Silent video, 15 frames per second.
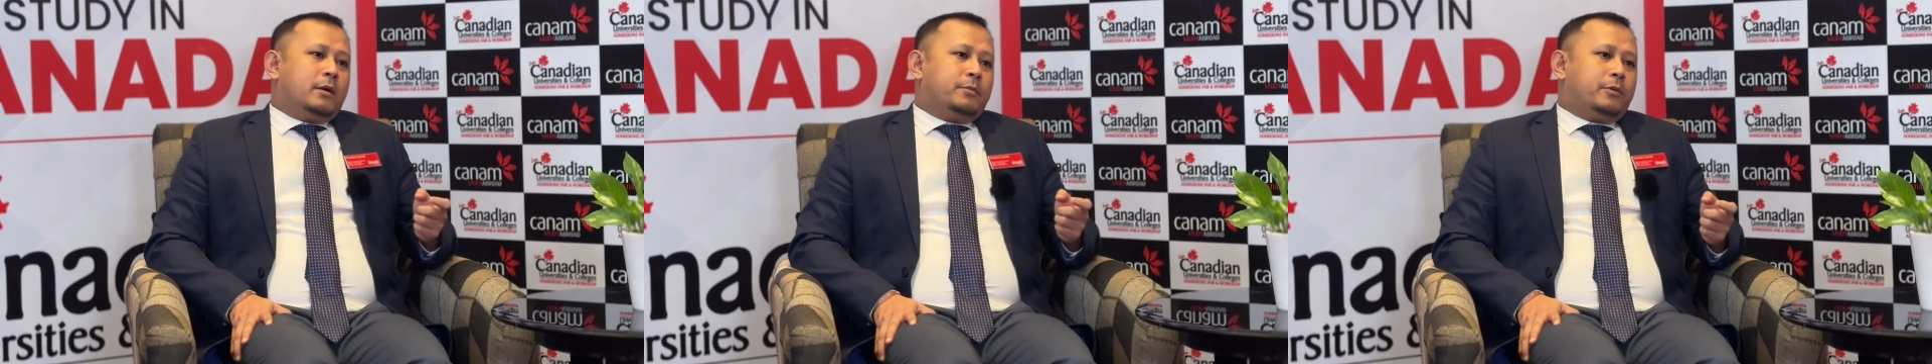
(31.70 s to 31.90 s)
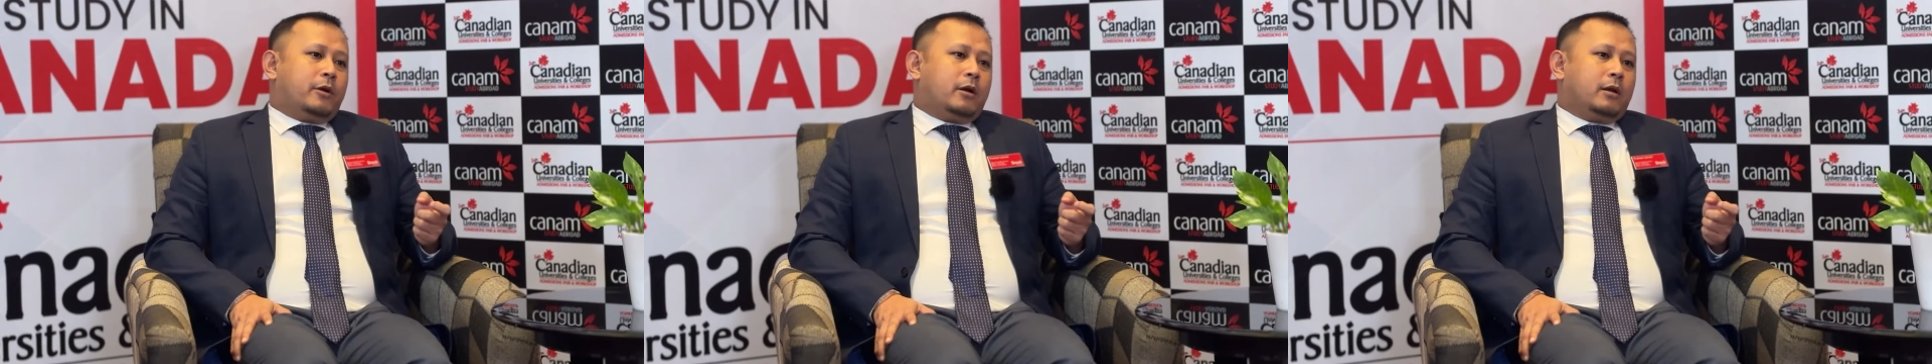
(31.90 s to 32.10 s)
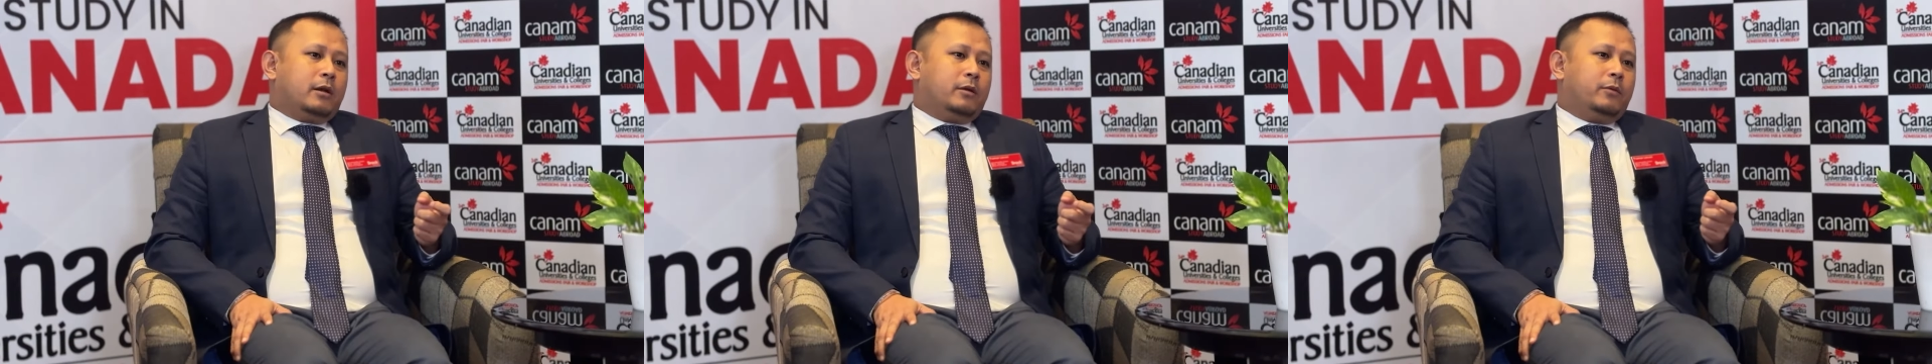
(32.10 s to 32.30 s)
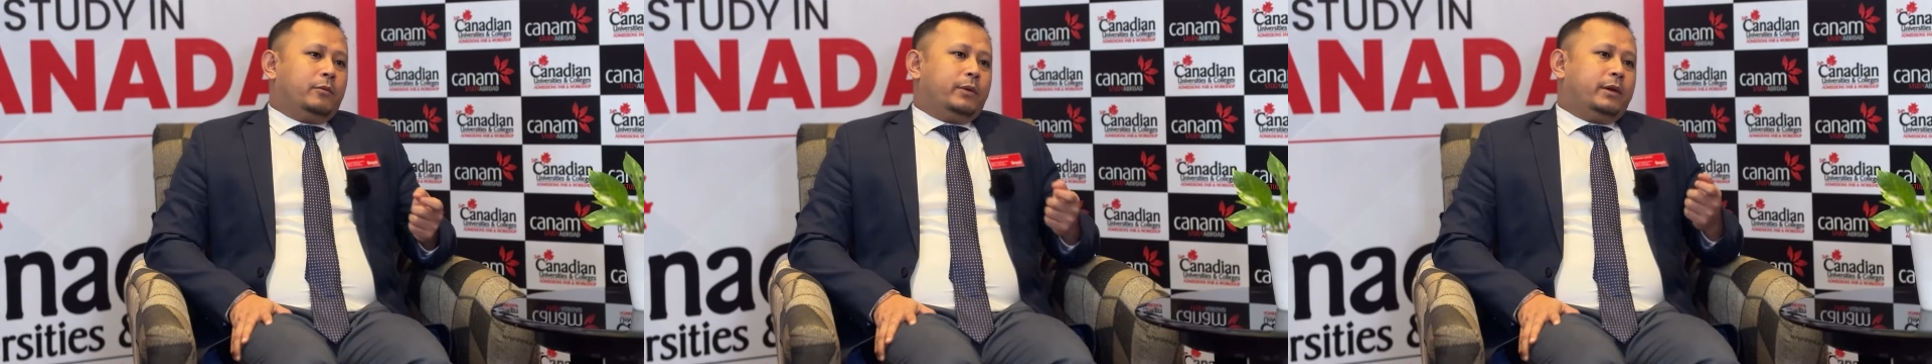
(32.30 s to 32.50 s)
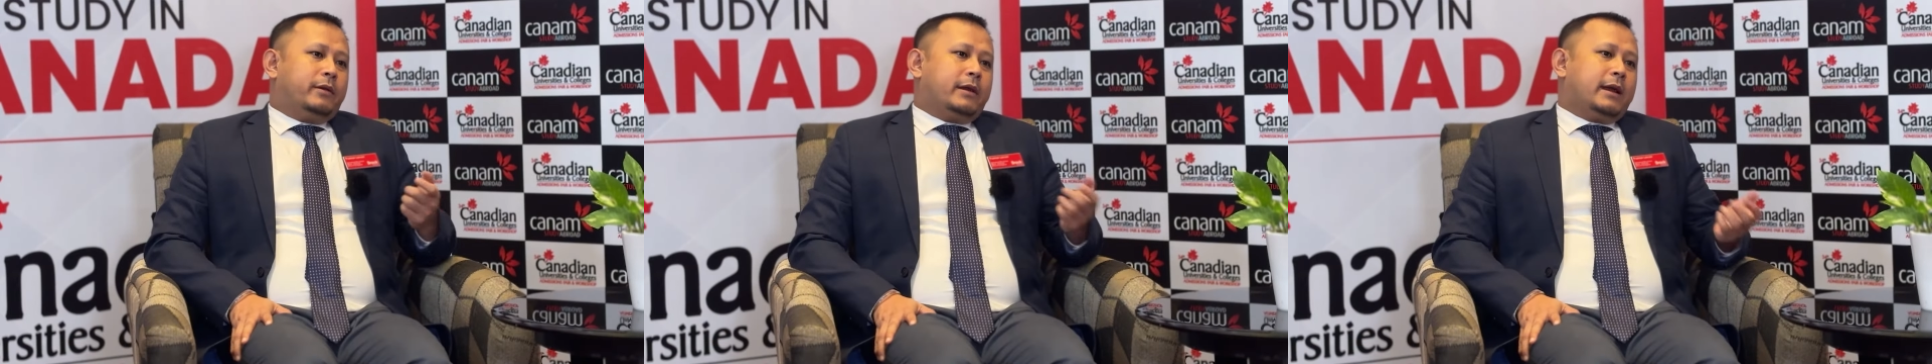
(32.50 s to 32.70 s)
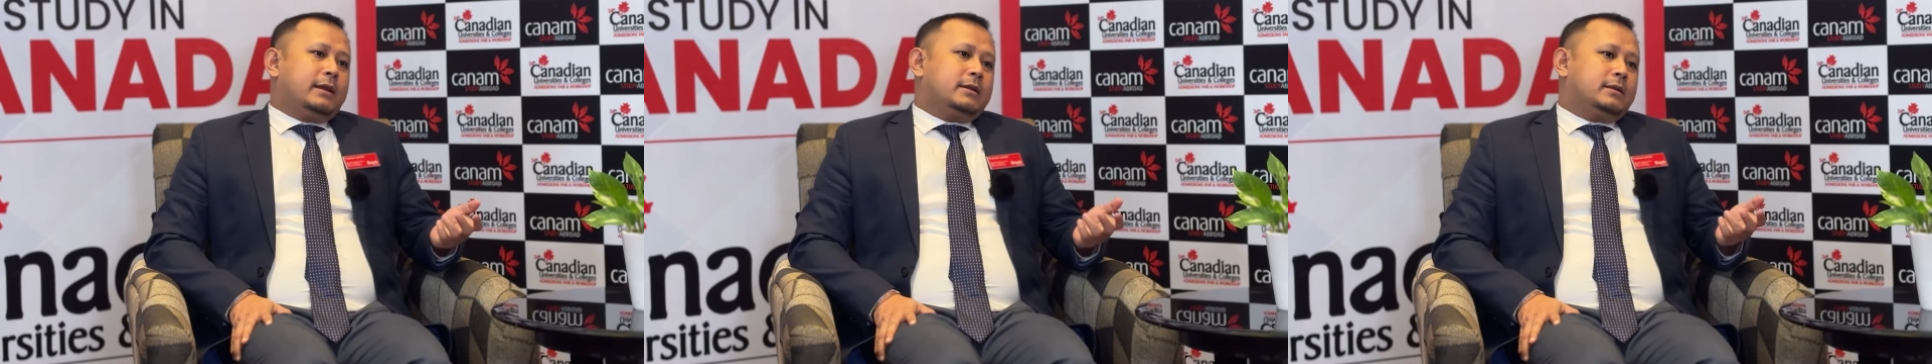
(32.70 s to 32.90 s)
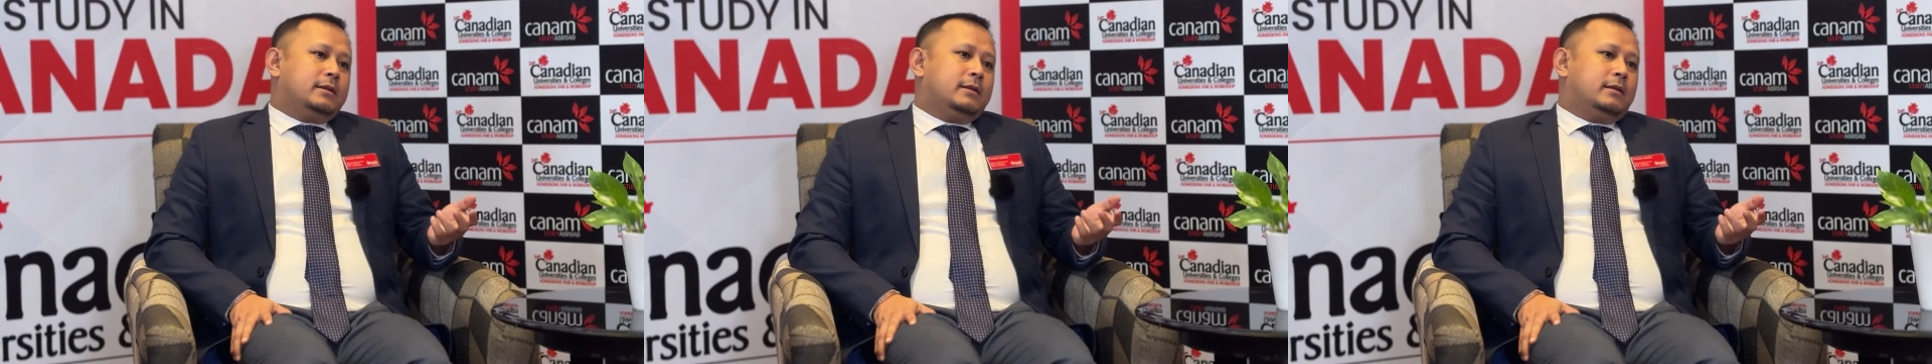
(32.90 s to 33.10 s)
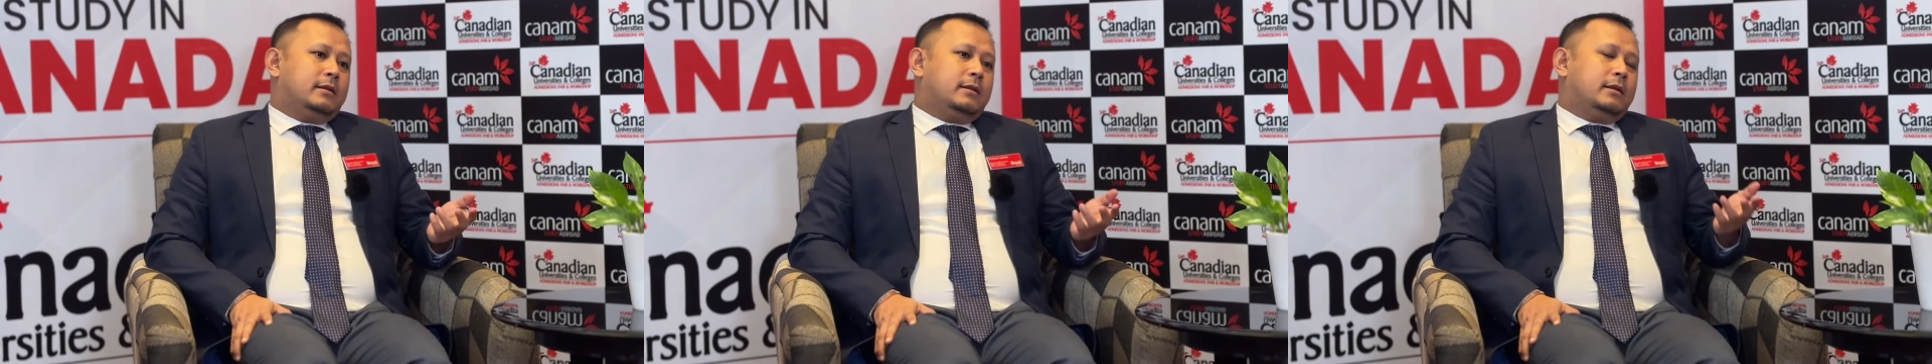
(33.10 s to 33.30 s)
Brock, we ranked
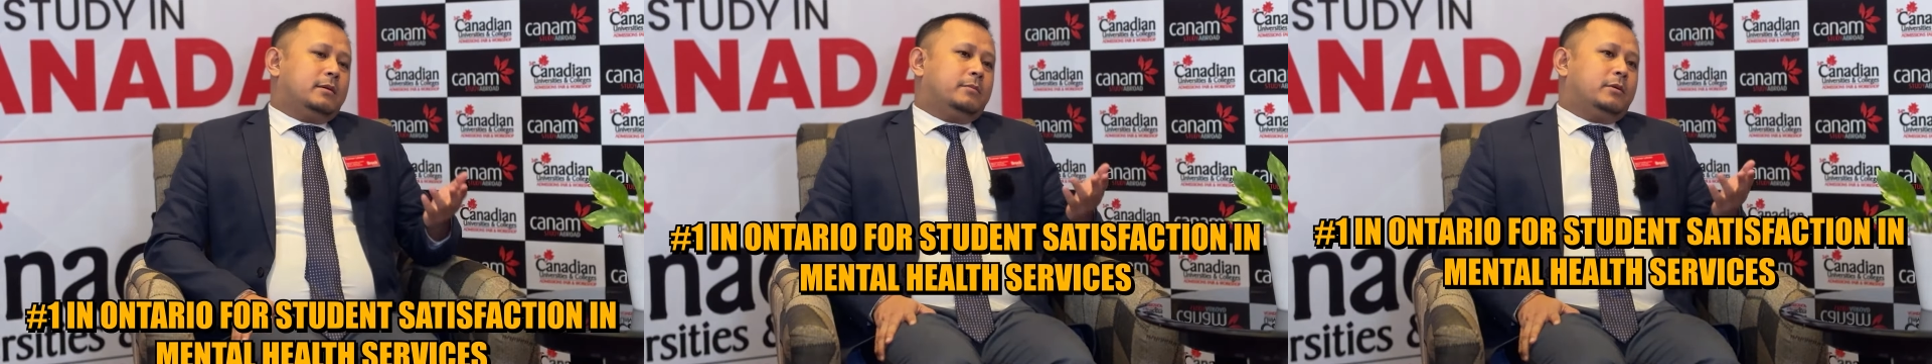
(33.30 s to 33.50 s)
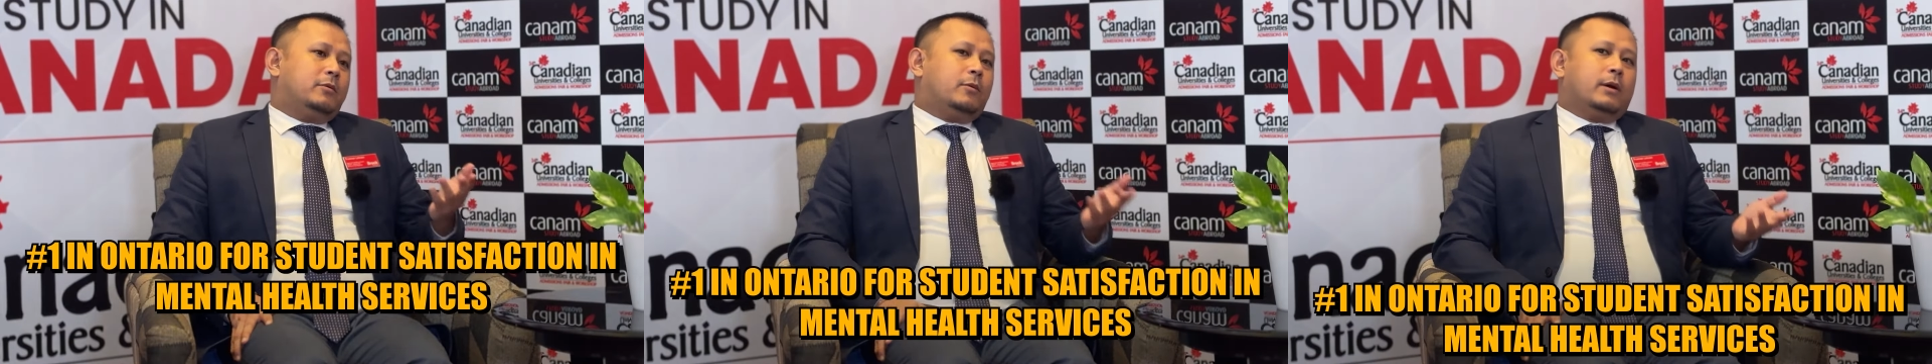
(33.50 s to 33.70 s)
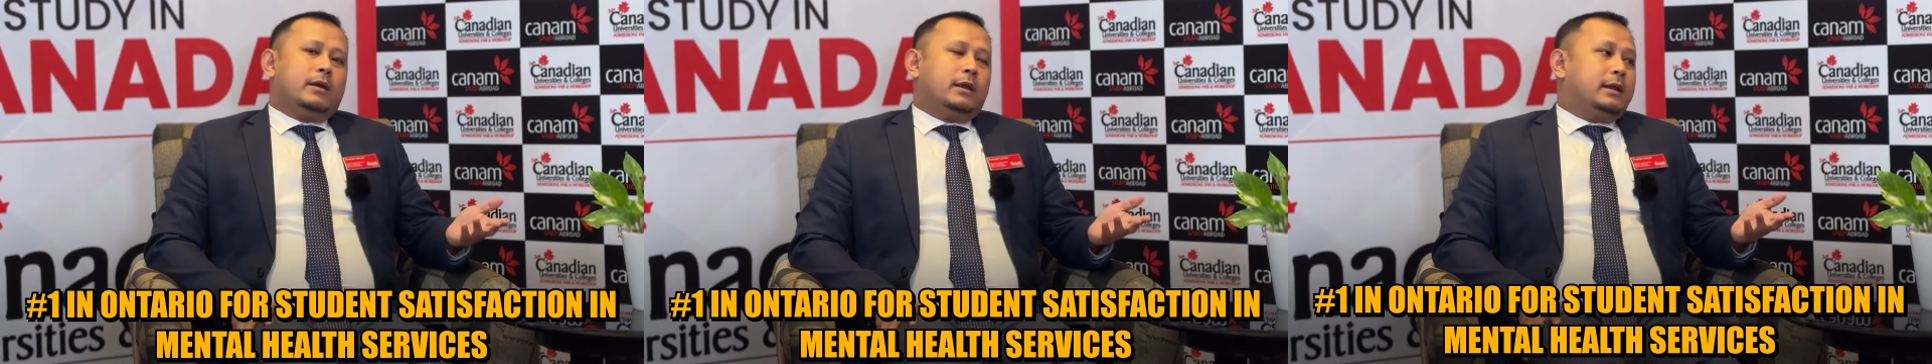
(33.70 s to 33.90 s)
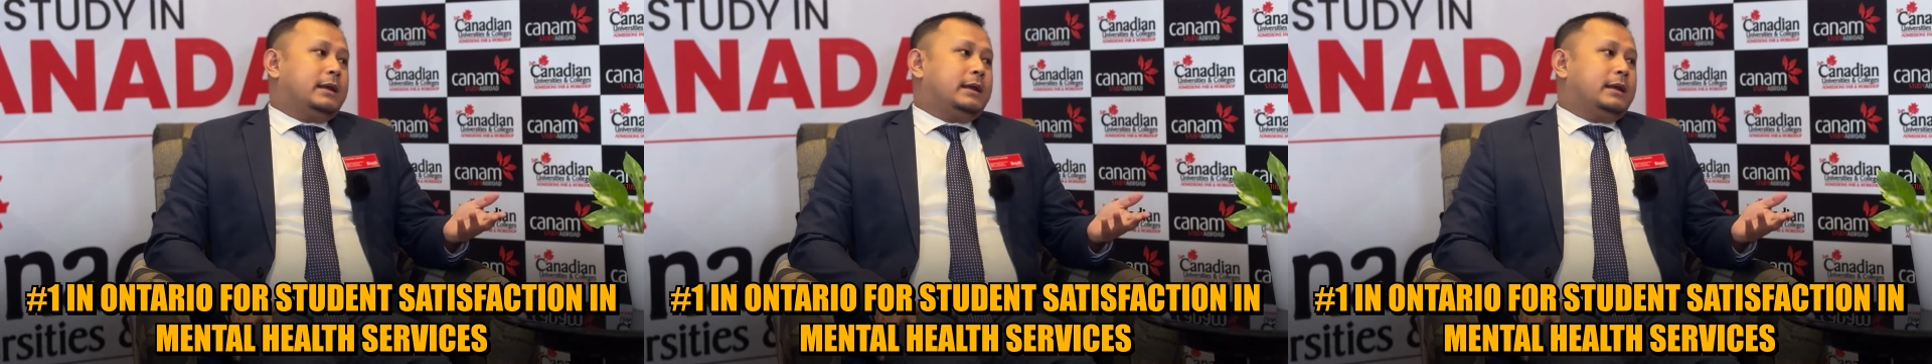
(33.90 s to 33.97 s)
number one